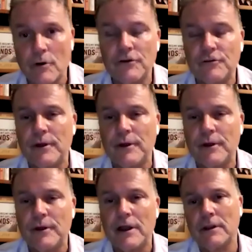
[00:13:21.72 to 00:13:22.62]
those moments
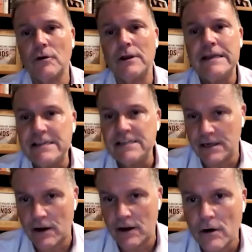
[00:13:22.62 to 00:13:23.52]
become a little
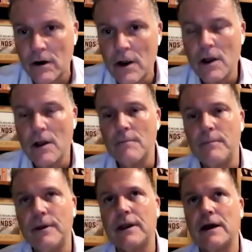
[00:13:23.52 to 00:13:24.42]
easier
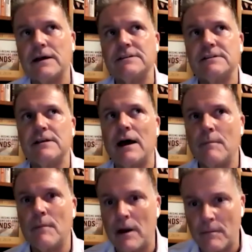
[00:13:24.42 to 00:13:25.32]
because
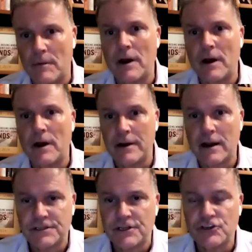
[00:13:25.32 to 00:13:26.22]
I'm on that
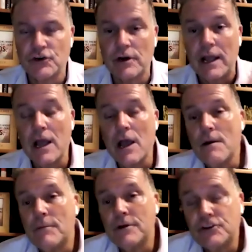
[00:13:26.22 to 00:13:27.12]
constant journey.
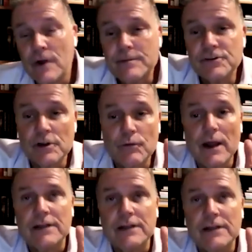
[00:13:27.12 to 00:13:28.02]
But you're
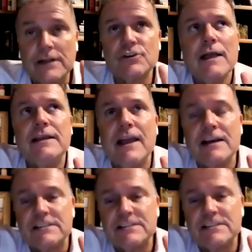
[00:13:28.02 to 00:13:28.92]
absolutely right. So
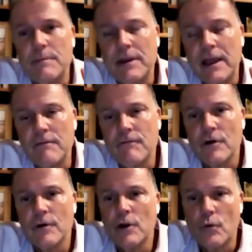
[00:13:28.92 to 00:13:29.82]
yes, I
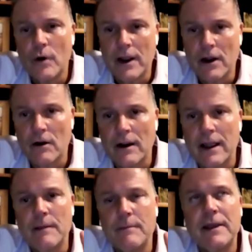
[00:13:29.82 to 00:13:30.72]
became very
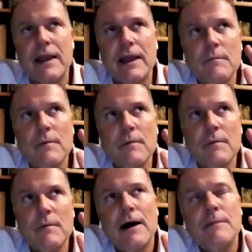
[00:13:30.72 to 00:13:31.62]
aware, and I
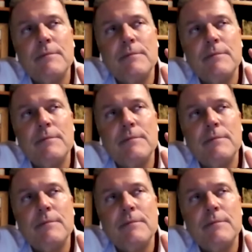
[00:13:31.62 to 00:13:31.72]
became